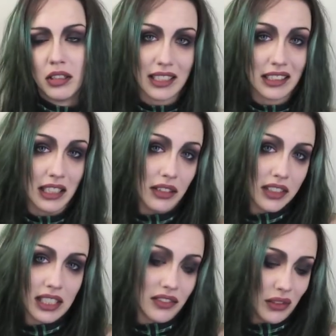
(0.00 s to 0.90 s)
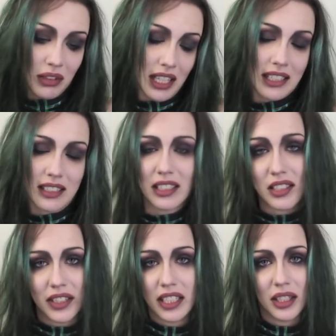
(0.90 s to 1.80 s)
I'd love it if you liked this
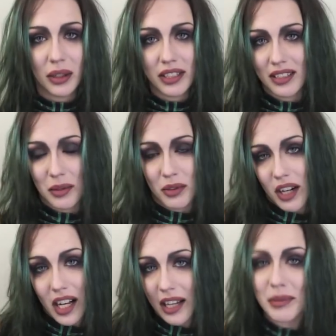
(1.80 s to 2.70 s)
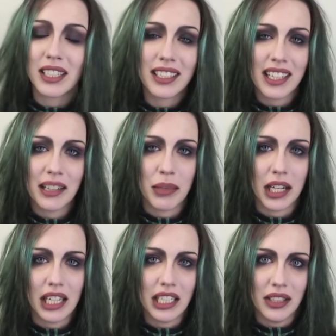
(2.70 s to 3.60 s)
video and subscribed,
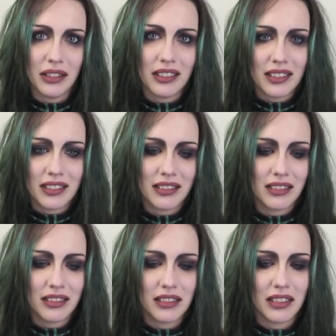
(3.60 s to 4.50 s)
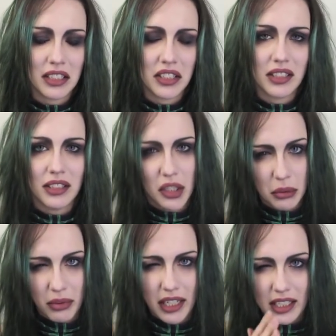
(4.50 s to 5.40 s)
but you know, no
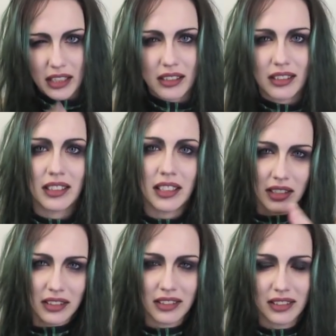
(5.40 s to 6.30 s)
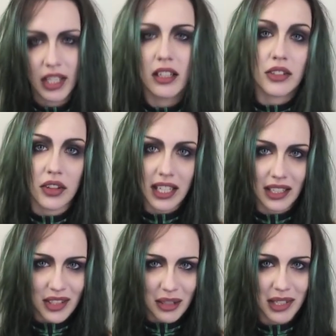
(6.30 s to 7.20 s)
pressure, you know. So thank
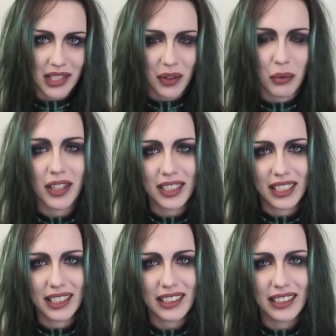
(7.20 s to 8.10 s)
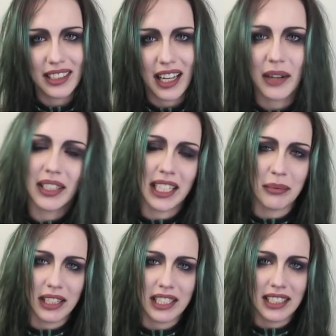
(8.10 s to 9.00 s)
you so much for watching. I really
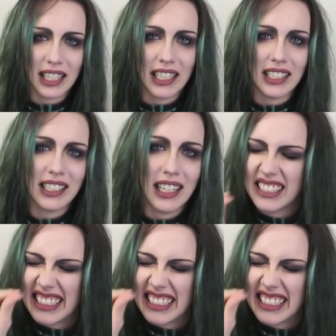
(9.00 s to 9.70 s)
appreciate it.